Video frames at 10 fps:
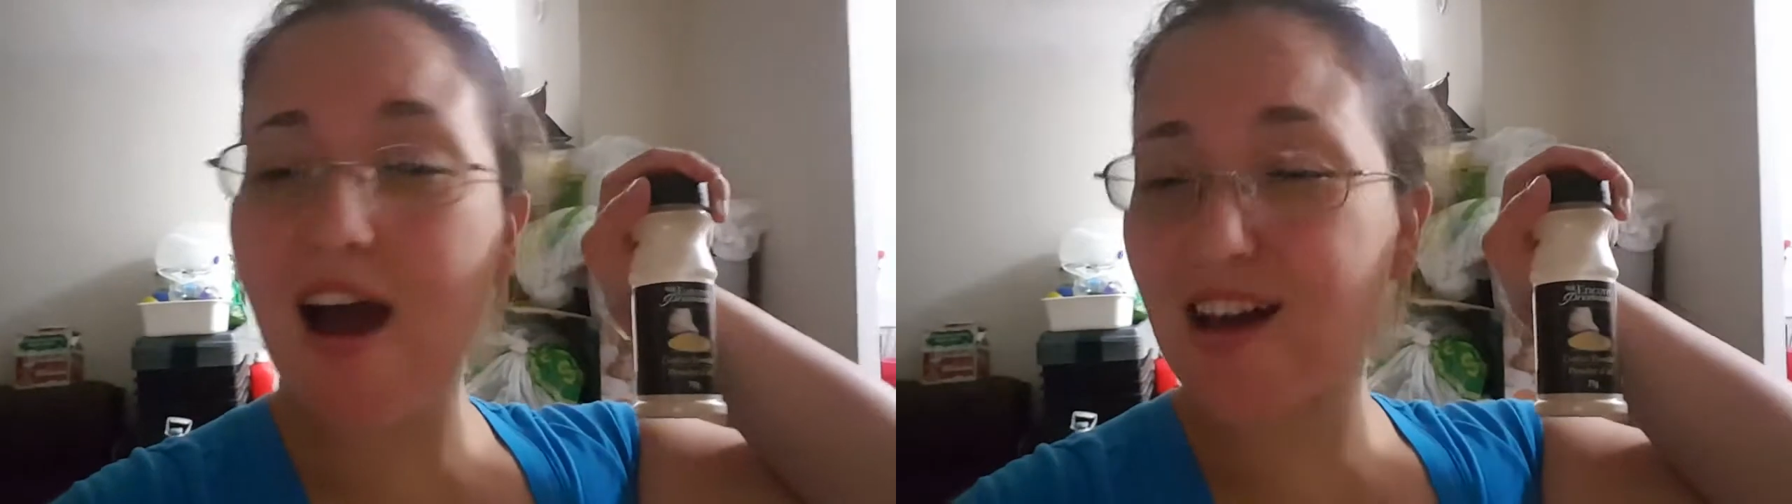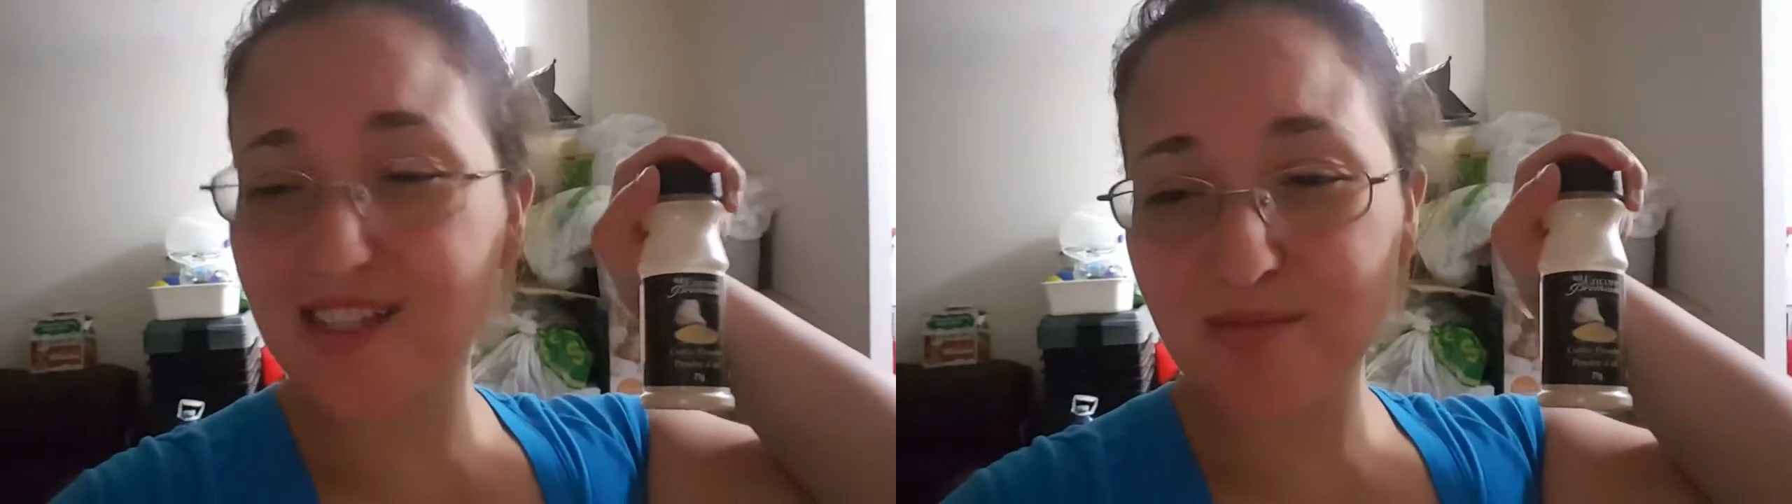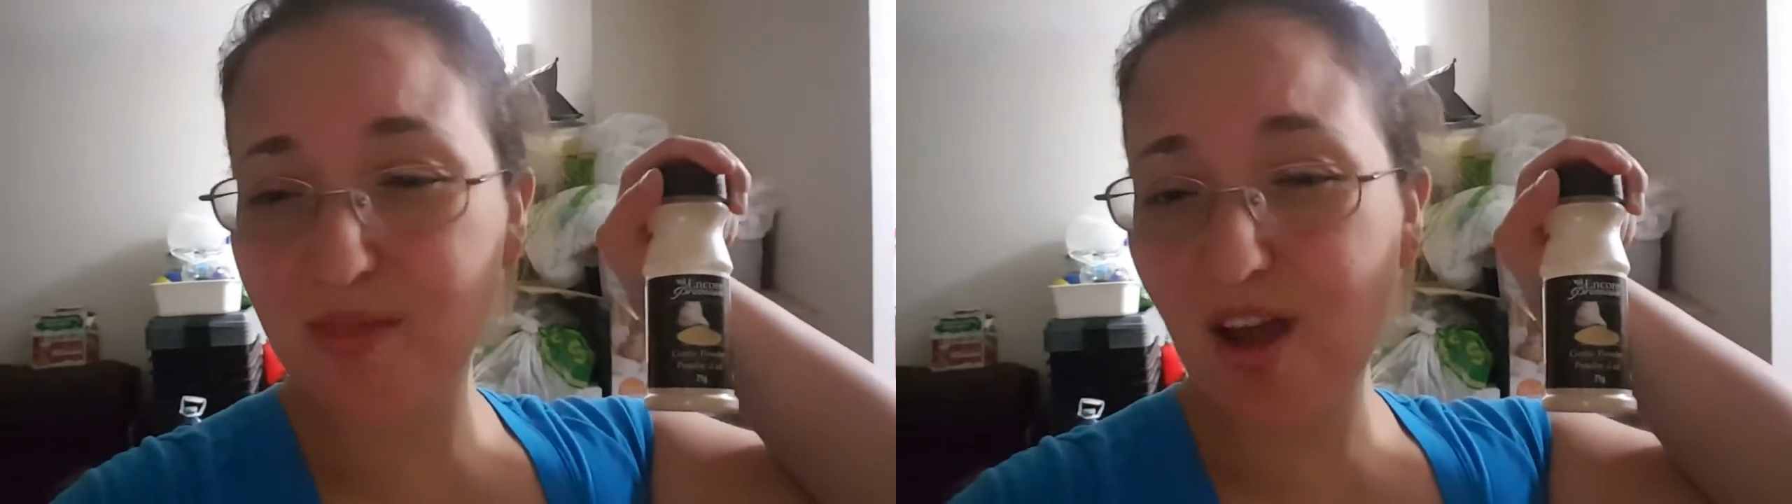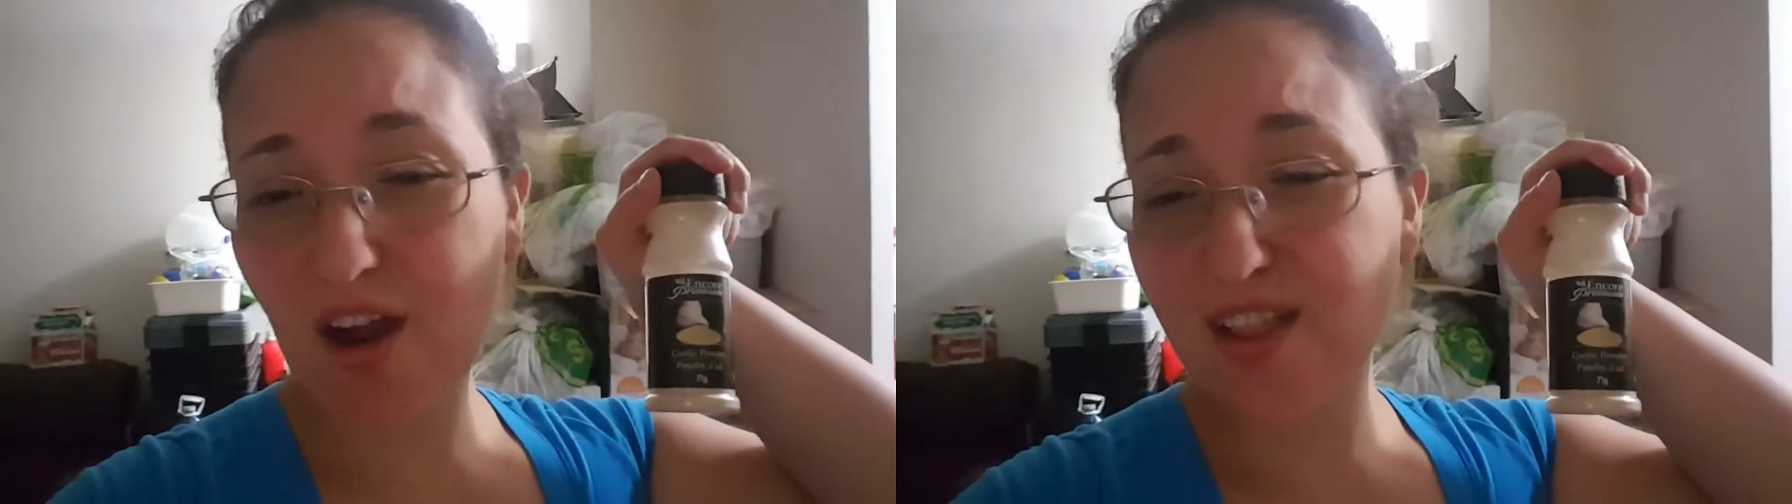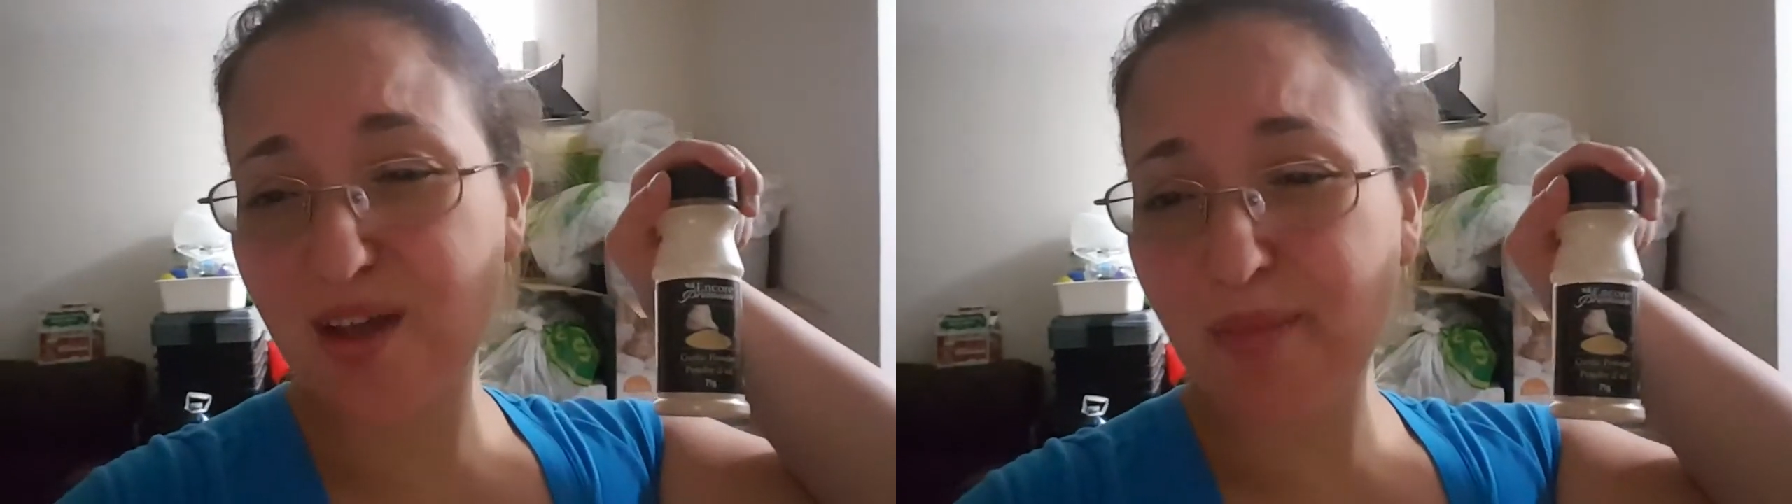awesome
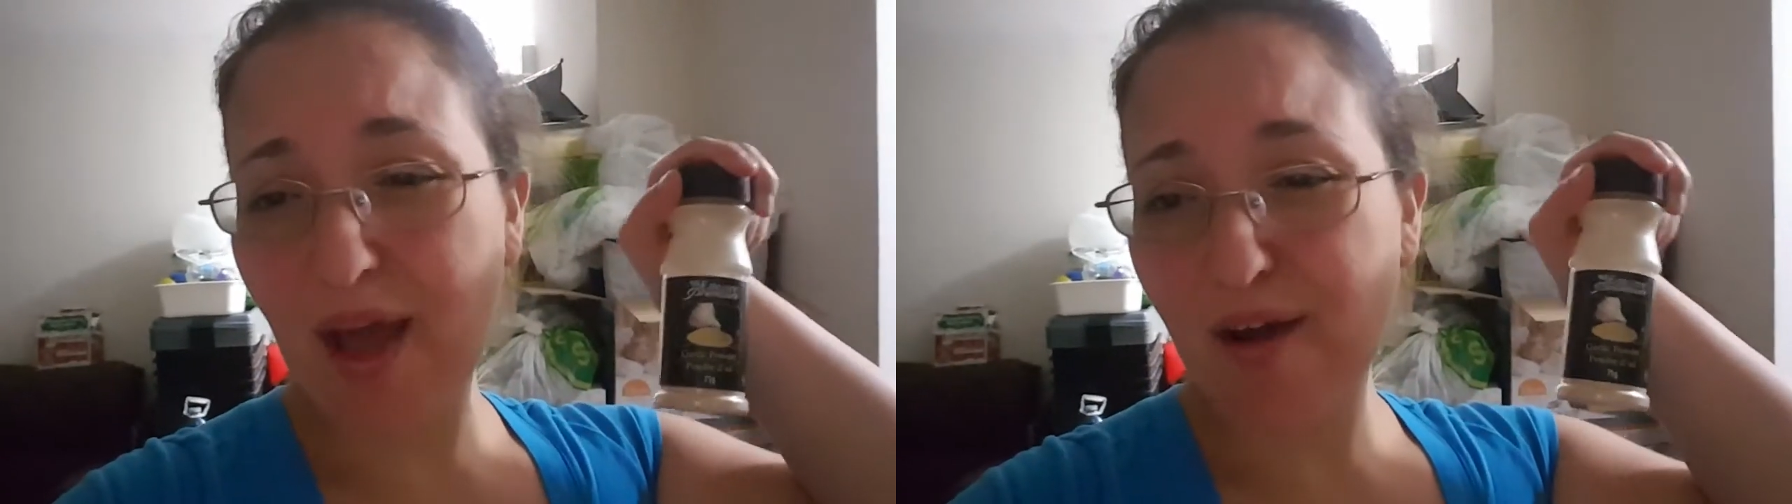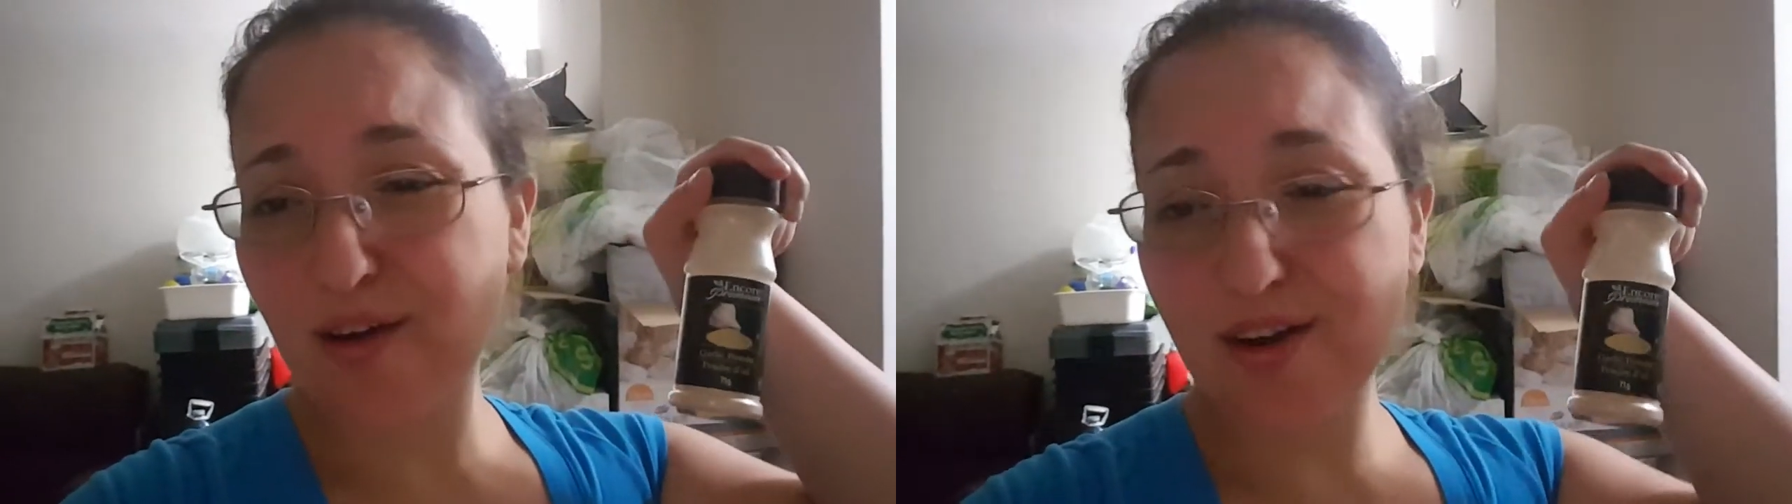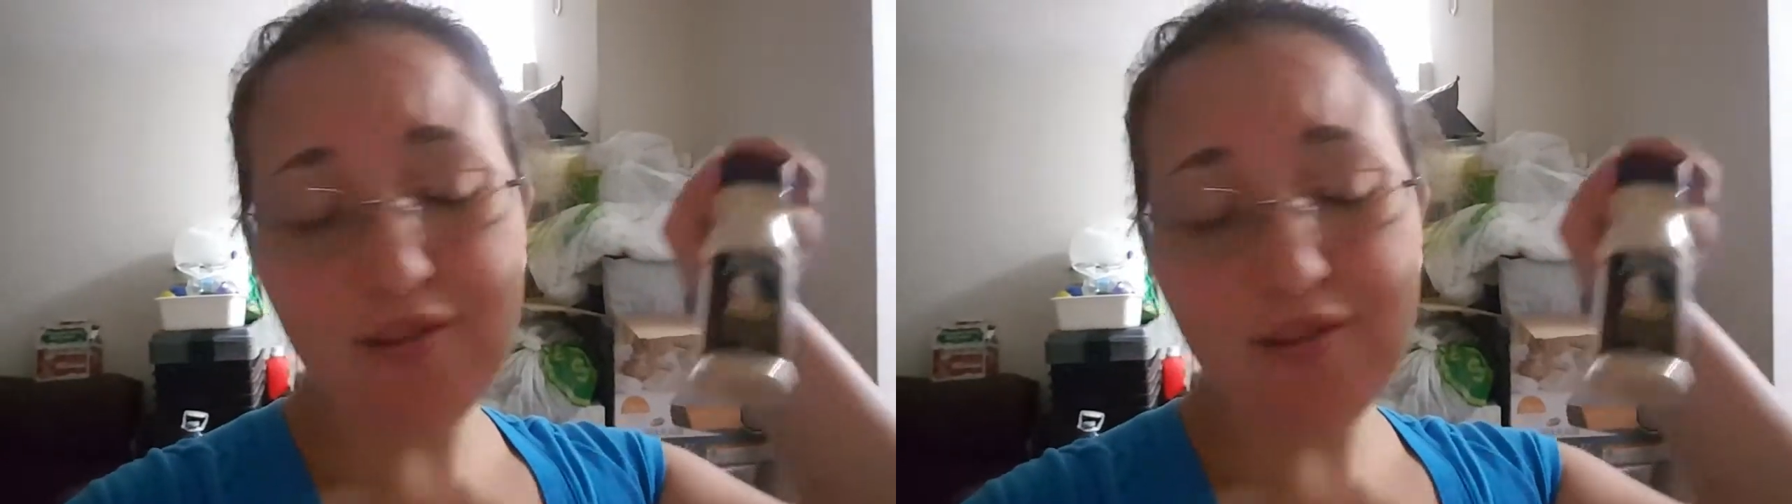garlic powder,